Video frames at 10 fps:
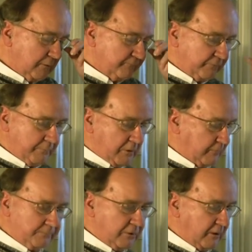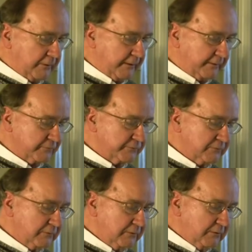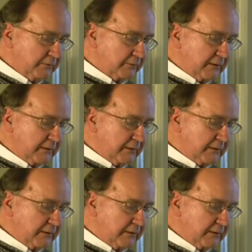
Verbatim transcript: from all, all angles. The